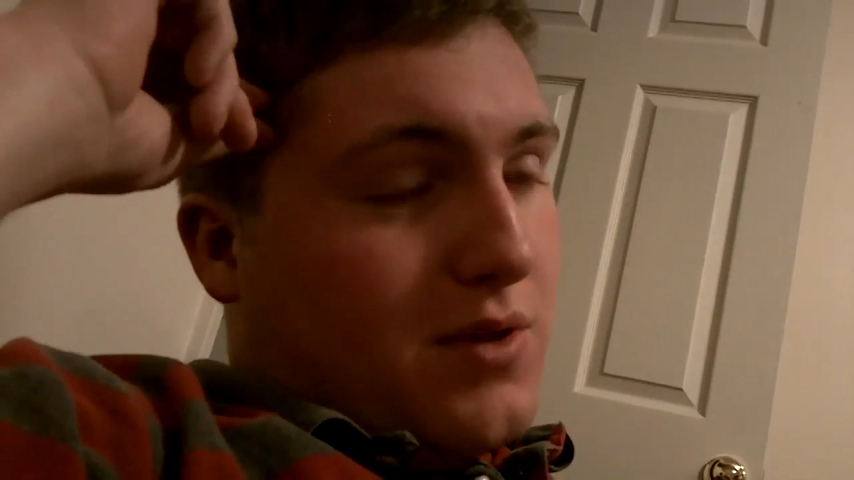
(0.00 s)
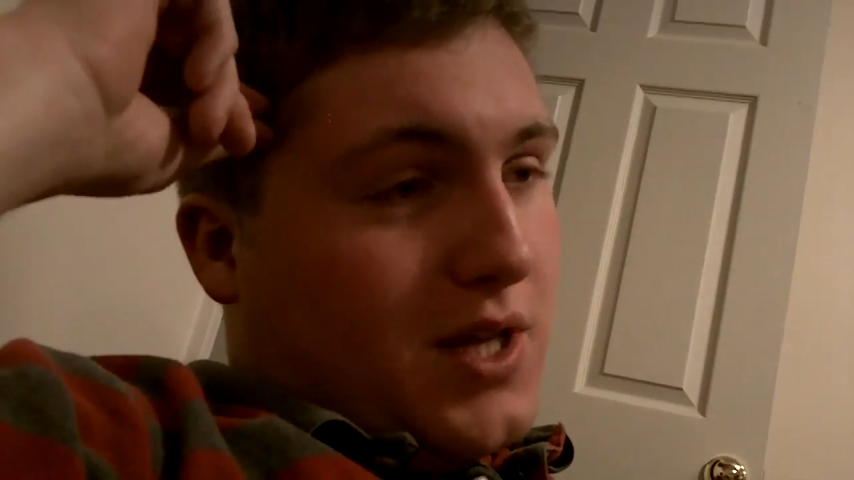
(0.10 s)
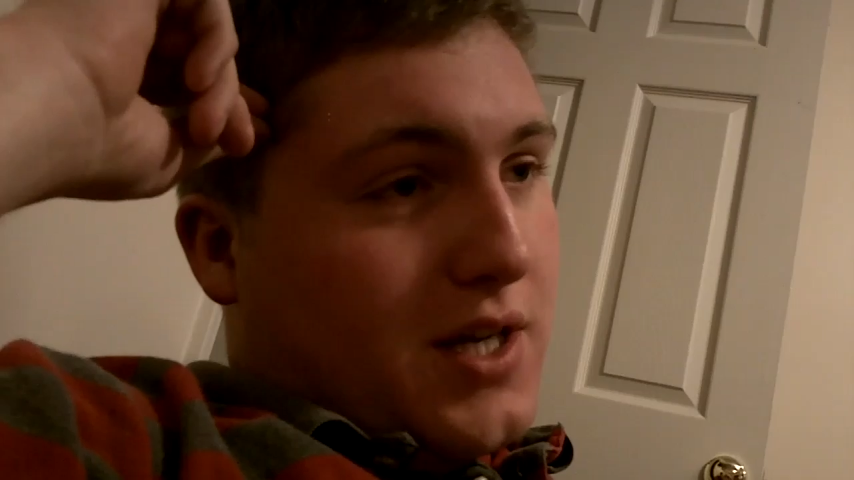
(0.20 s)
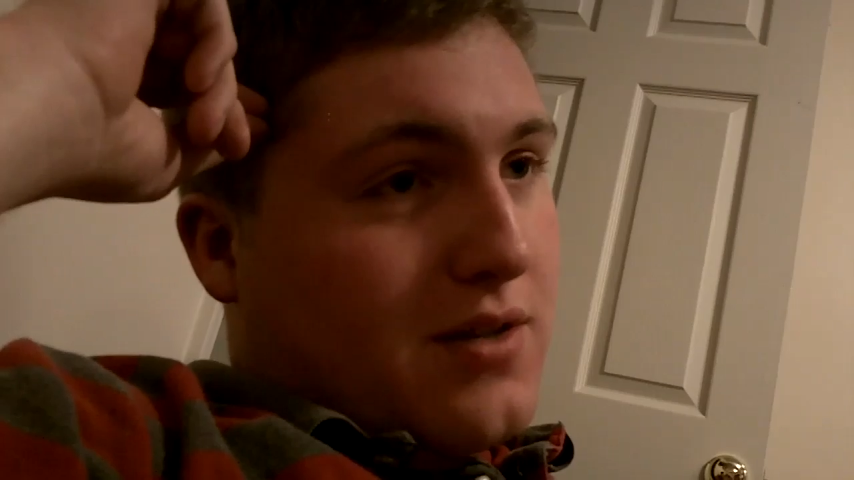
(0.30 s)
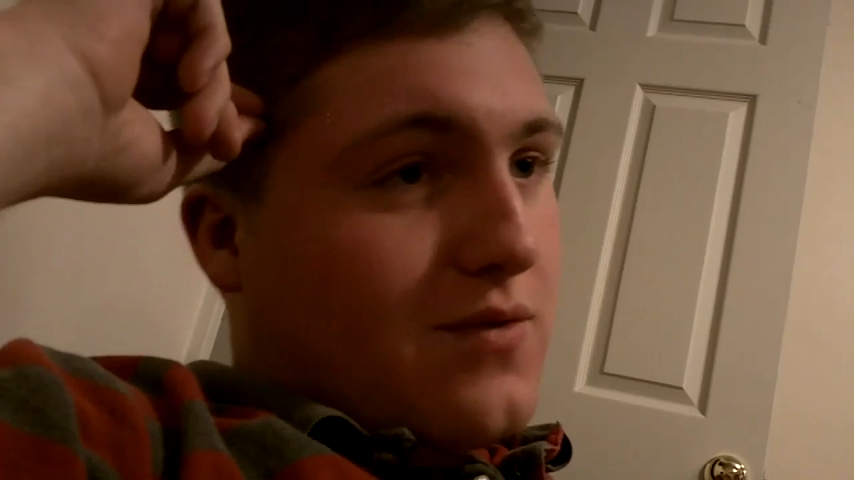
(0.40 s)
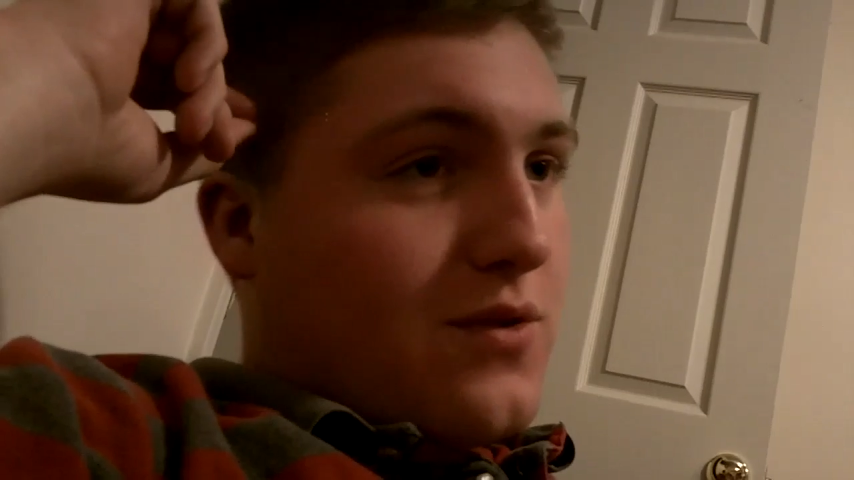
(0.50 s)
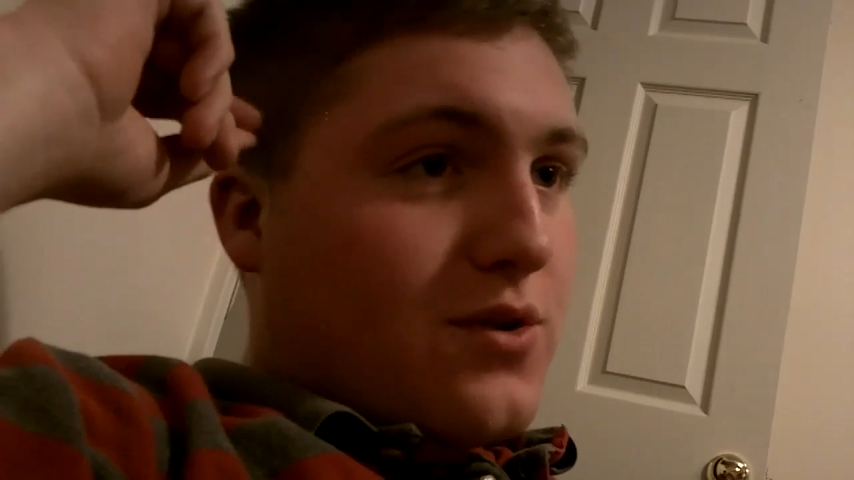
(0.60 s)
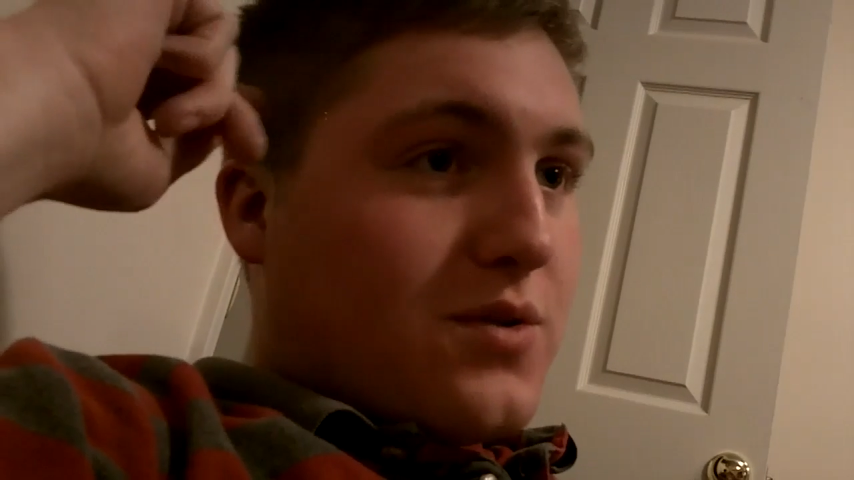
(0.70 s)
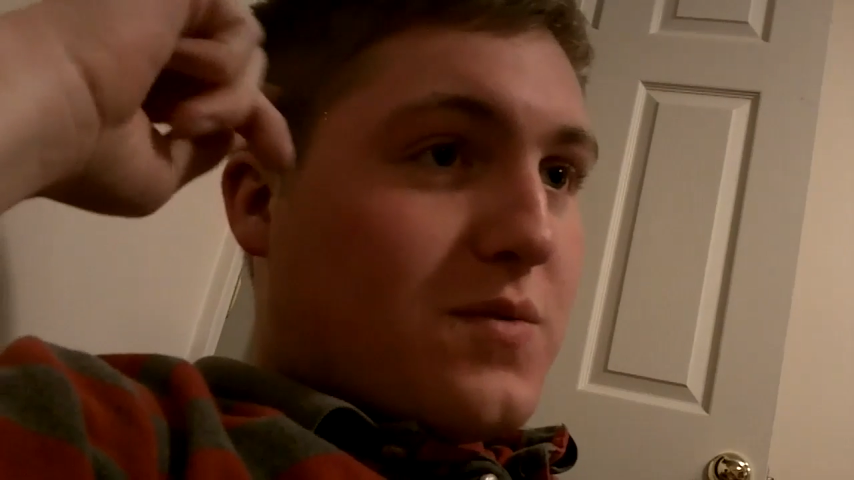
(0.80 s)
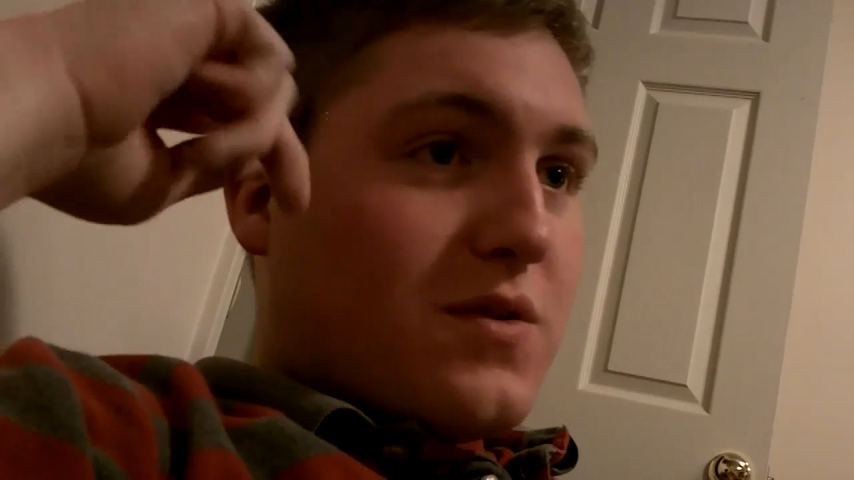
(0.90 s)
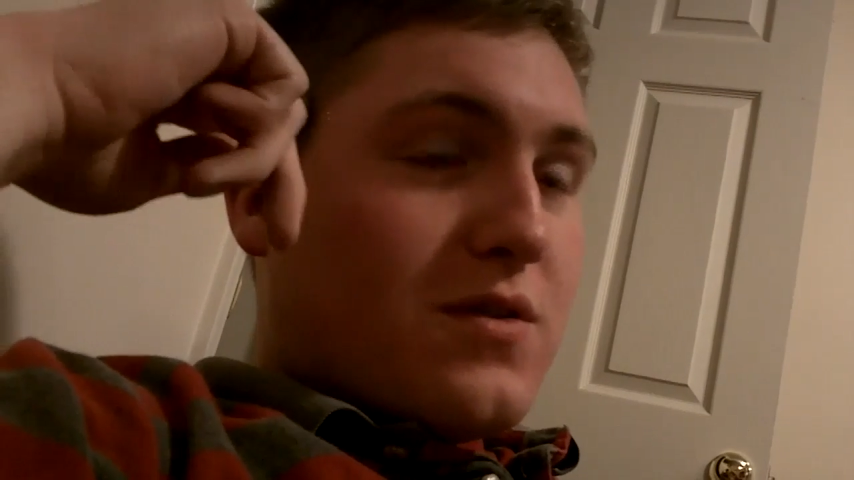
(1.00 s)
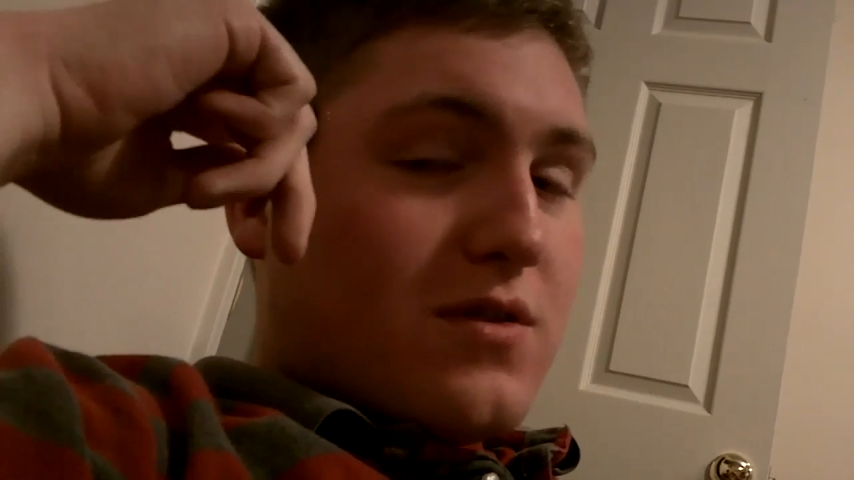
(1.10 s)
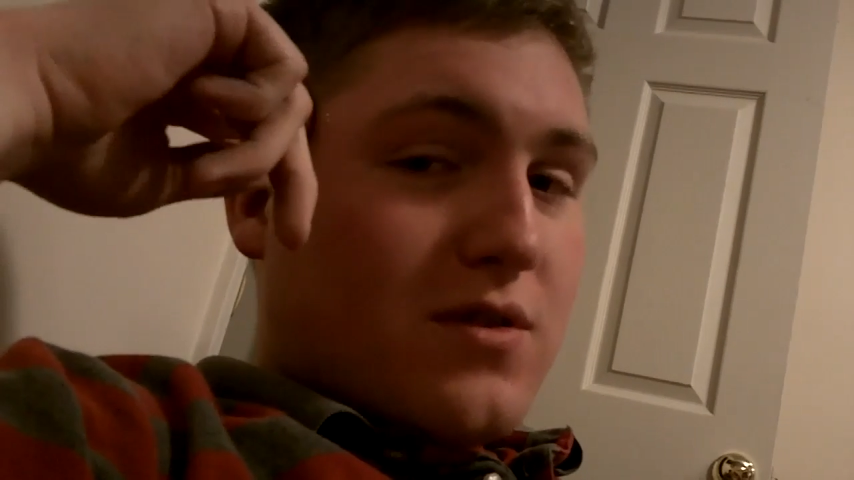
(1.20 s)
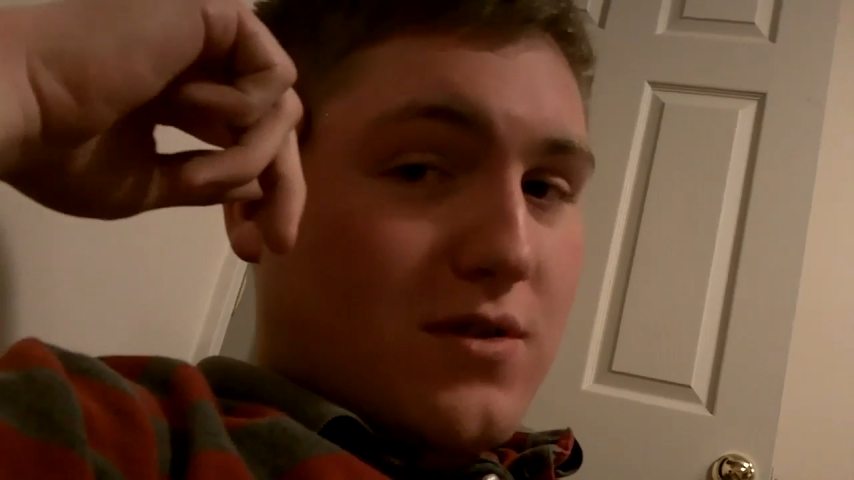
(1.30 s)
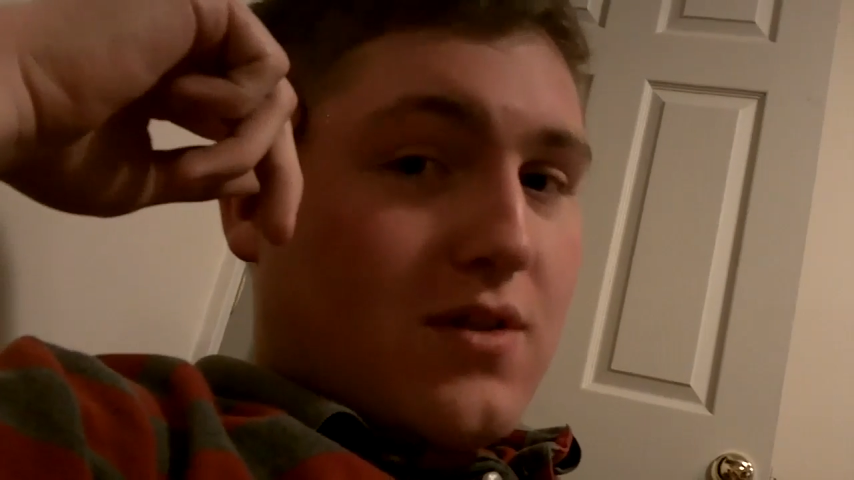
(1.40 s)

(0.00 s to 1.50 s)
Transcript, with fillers: list for Christmas.